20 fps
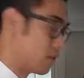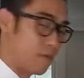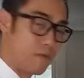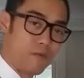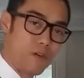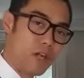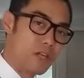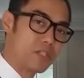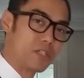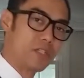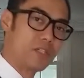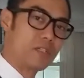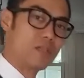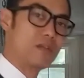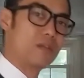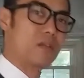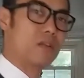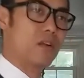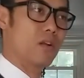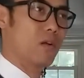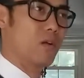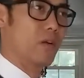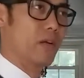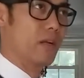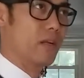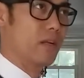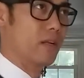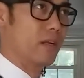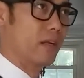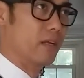freshest,
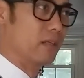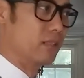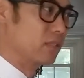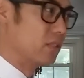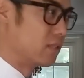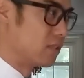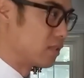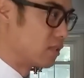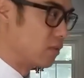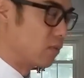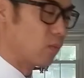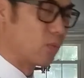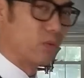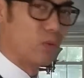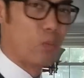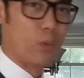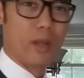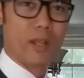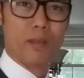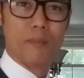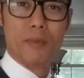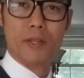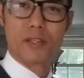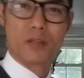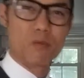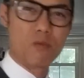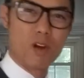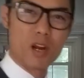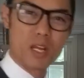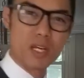and just the way they make
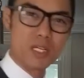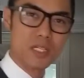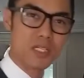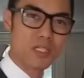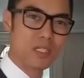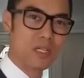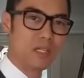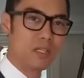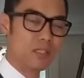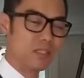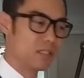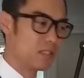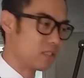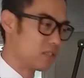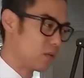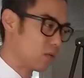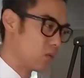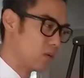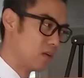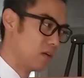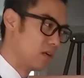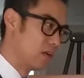the rice and just the